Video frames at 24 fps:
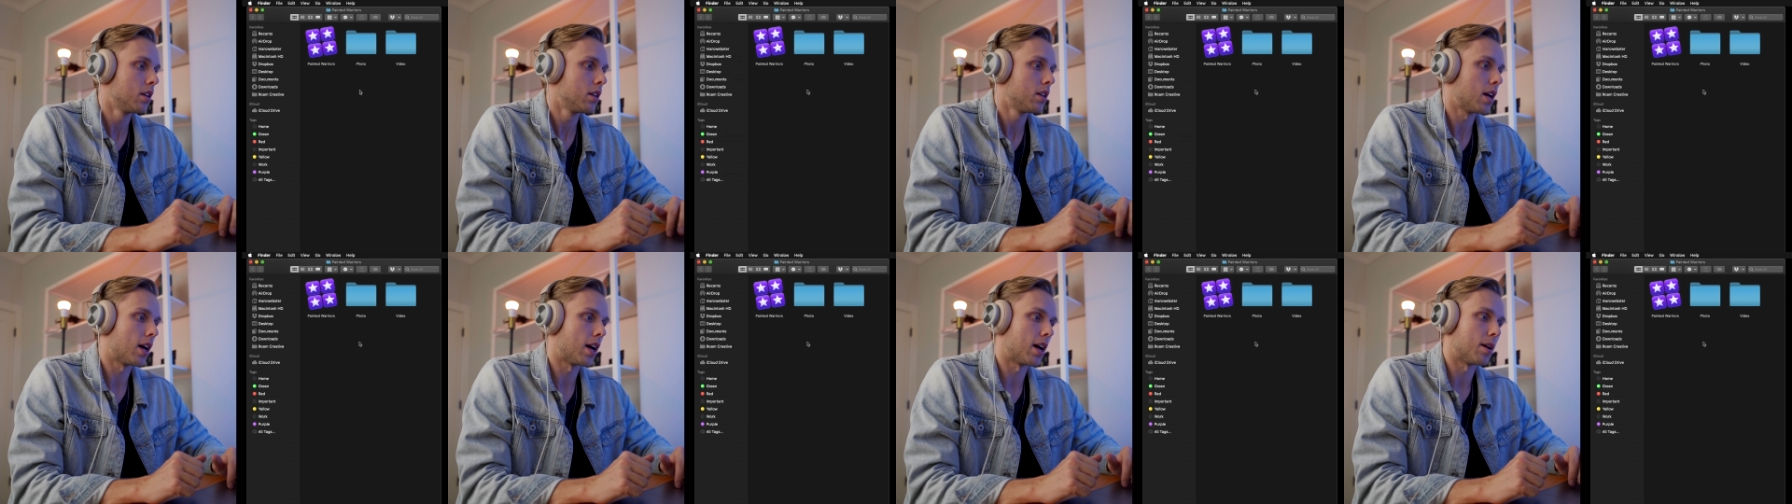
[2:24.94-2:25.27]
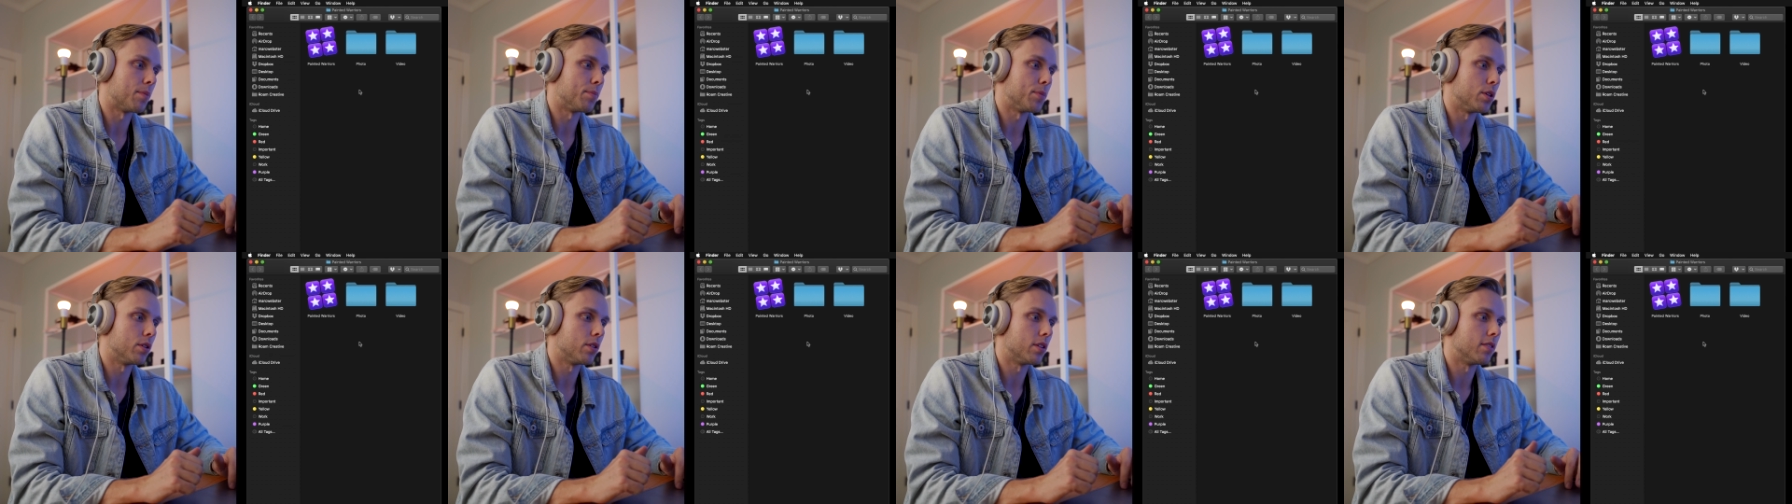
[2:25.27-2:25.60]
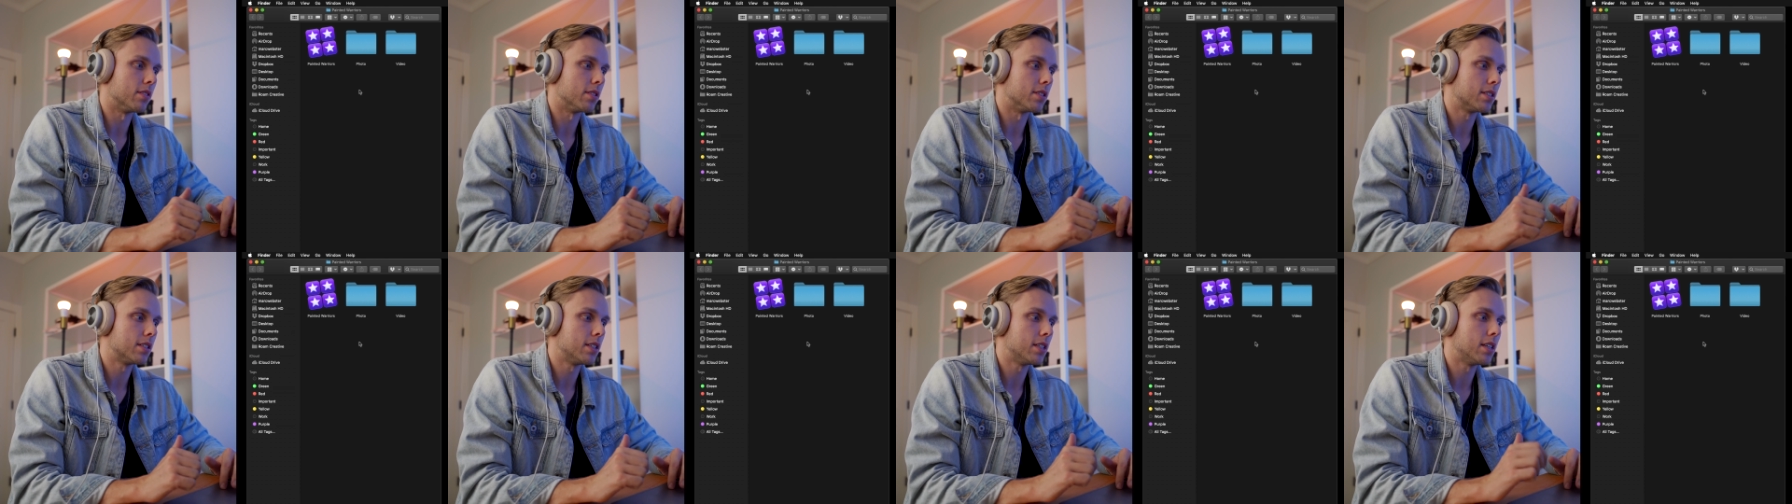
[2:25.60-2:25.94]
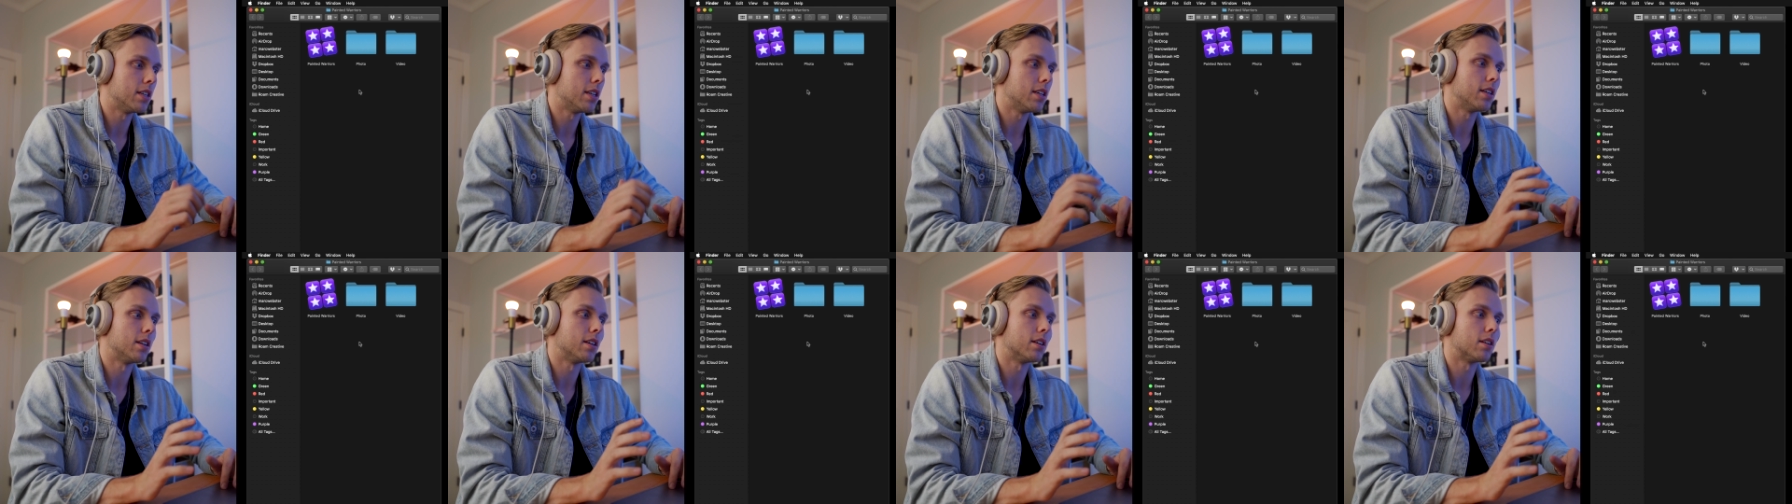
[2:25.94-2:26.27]
um, you can see
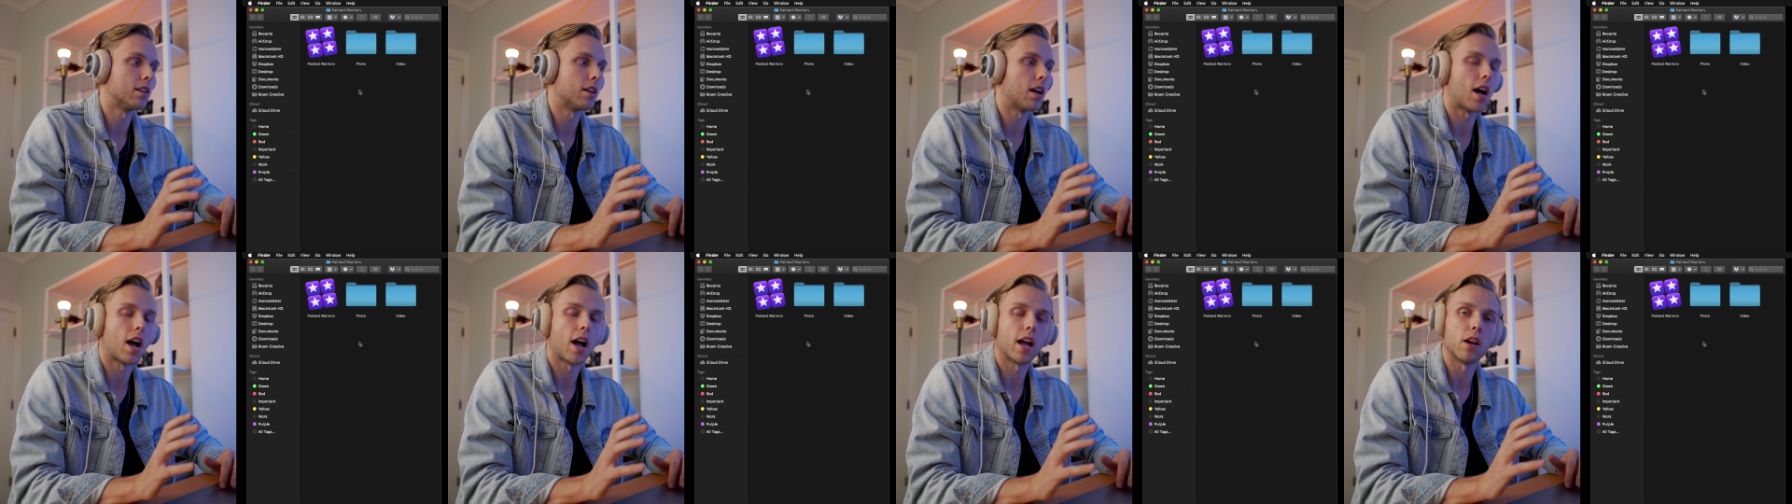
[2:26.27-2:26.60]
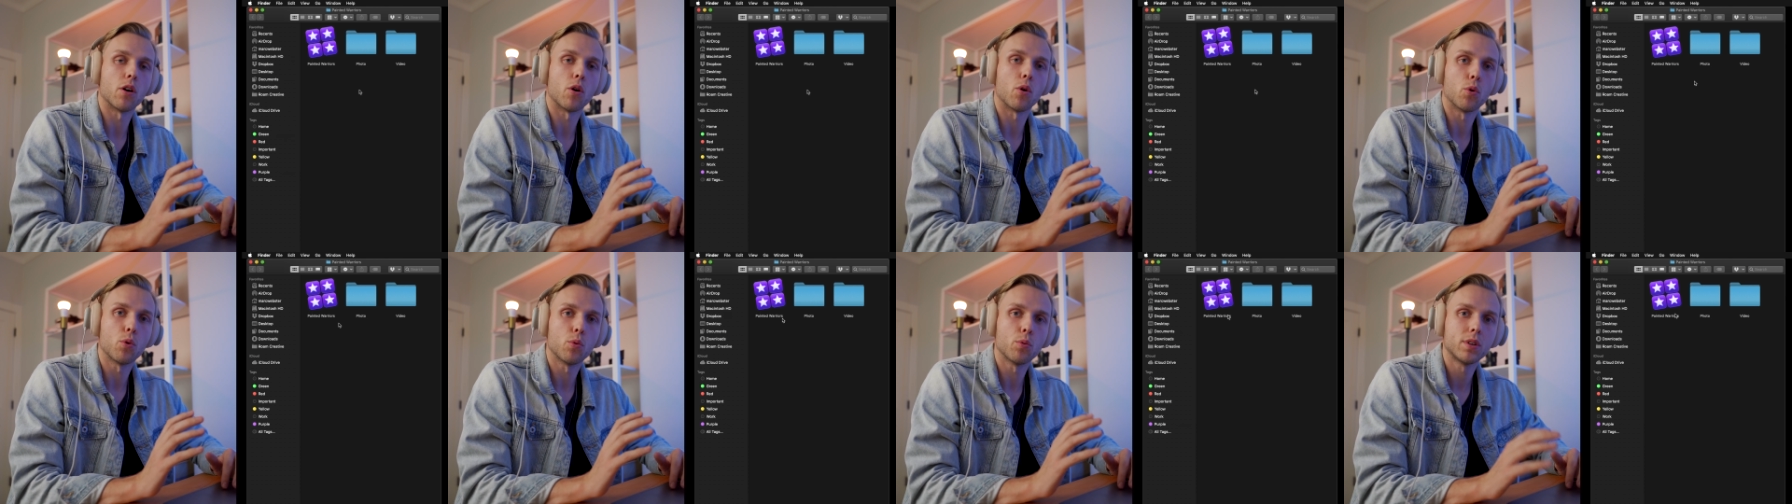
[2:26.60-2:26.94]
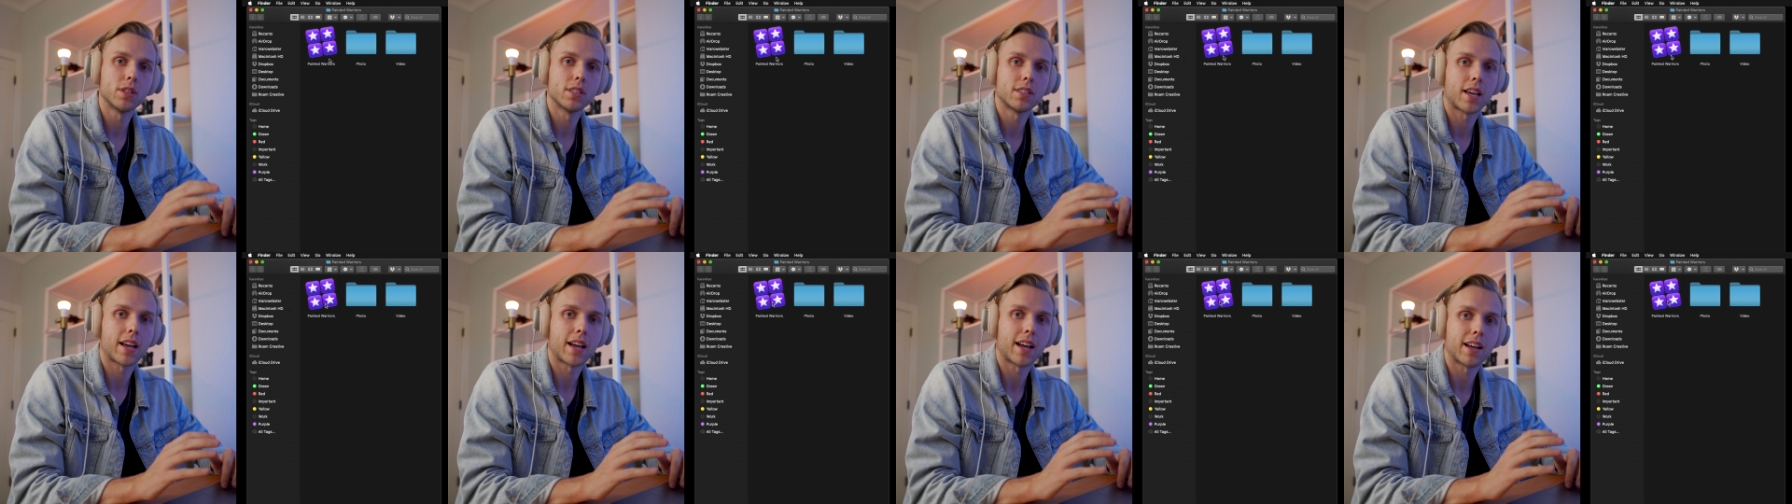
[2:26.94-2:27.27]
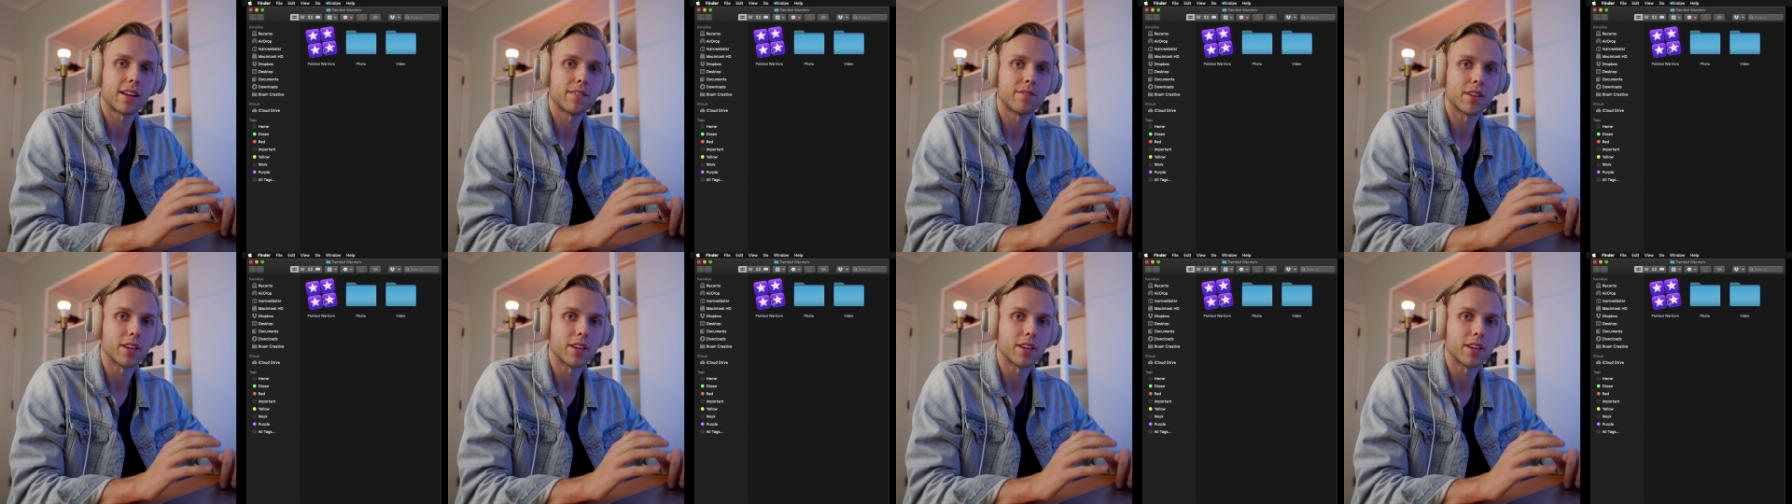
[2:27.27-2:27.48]
here, I always have